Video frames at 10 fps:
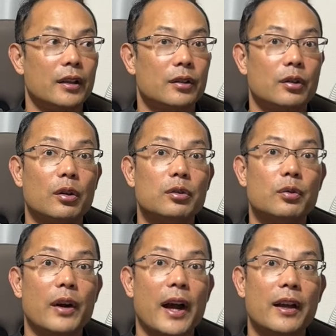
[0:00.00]
don't
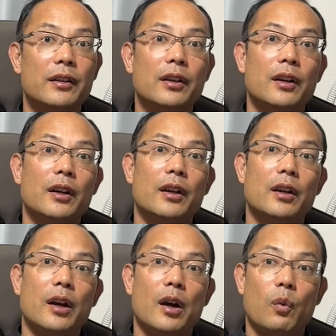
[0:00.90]
like
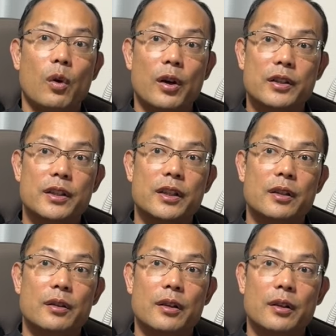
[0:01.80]
watch
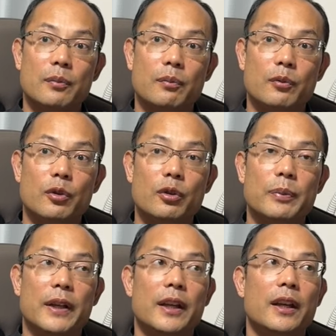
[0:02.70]

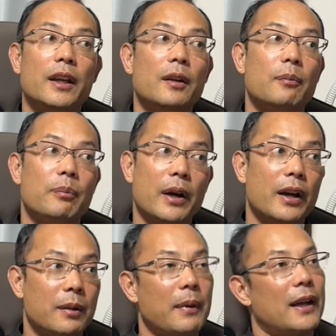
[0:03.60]
movie
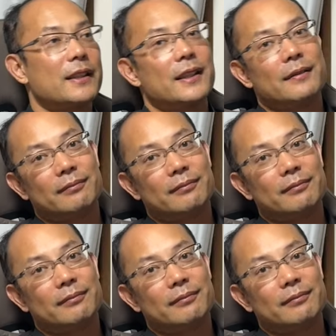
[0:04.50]
very much.